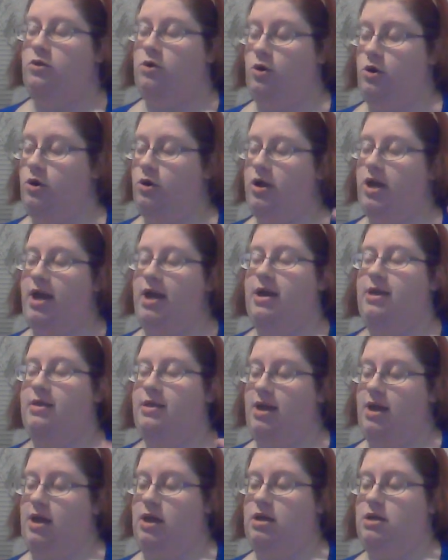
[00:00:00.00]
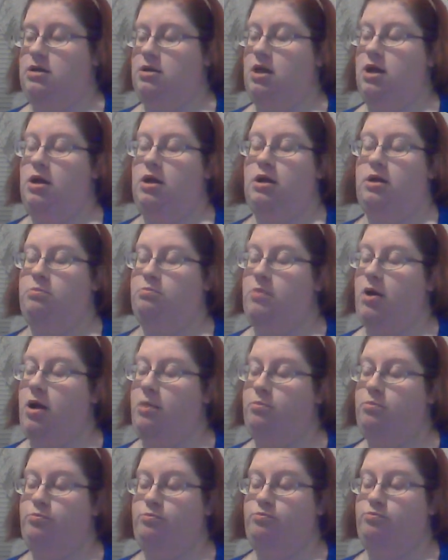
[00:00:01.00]
hurricane that hit, and
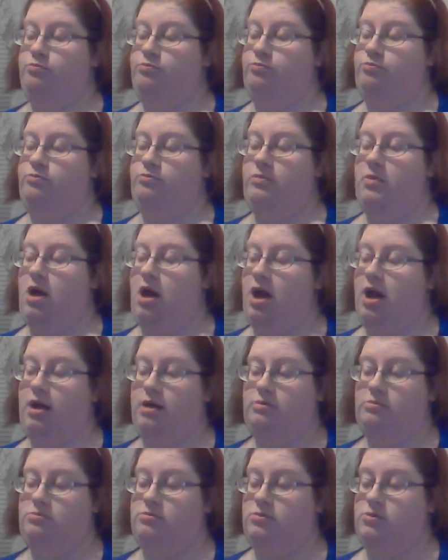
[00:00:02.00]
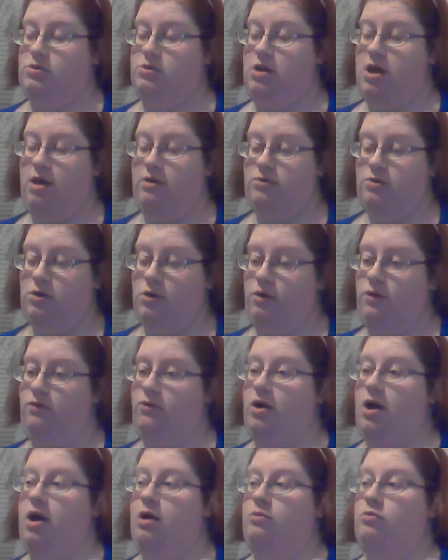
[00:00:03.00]
I have totally
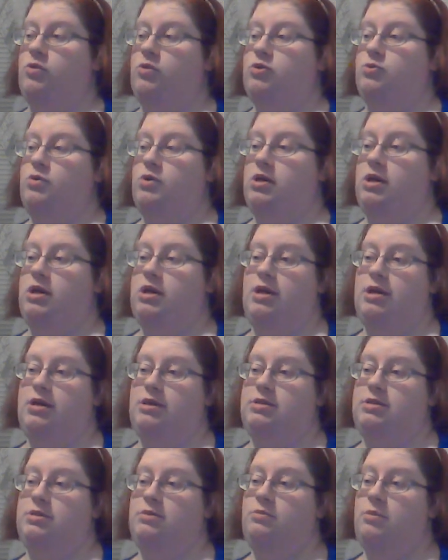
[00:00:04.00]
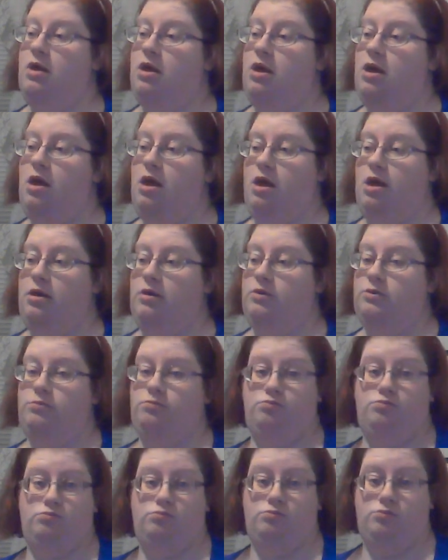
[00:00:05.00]
forgotten which one it is.
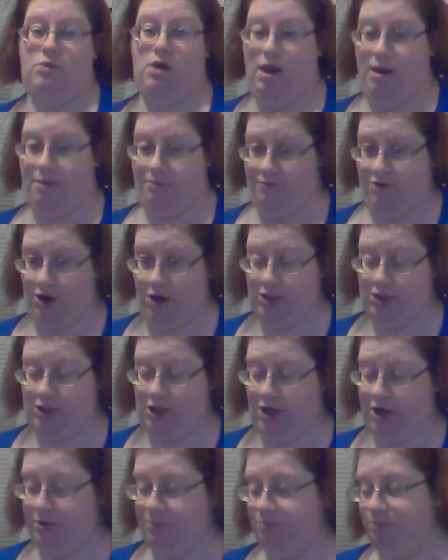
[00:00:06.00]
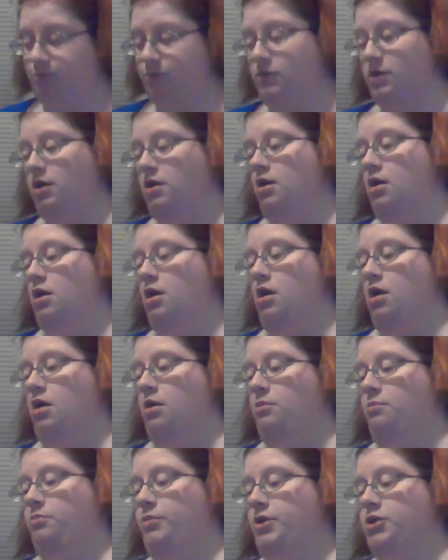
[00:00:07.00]
I'm very sorry.
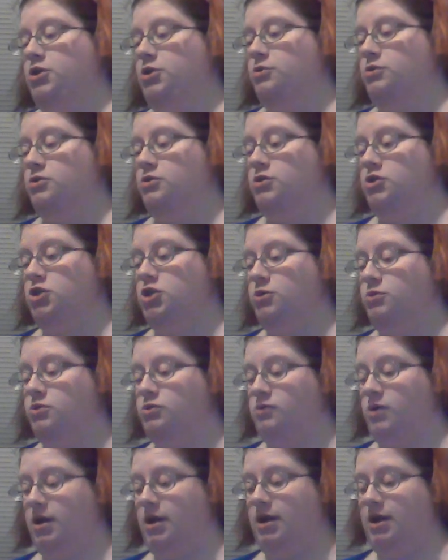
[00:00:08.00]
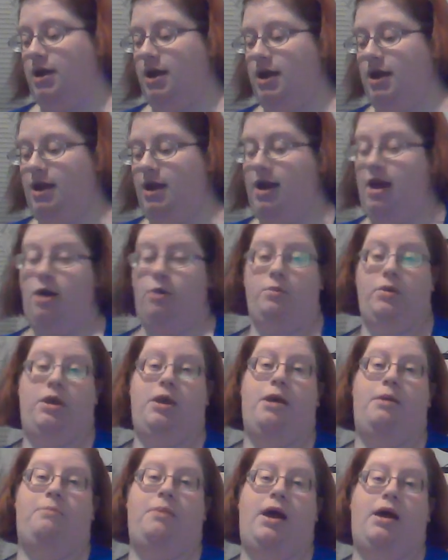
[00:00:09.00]
But she was running a help me
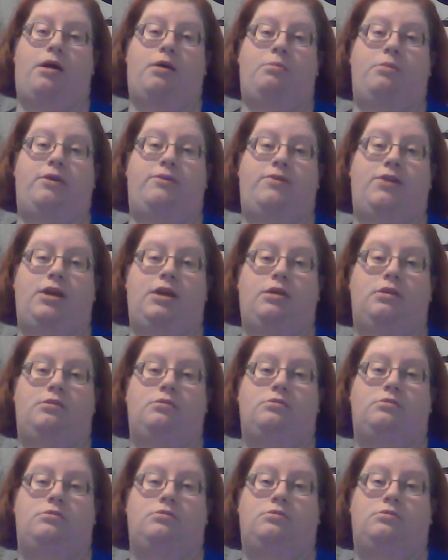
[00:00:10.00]
get back on my feet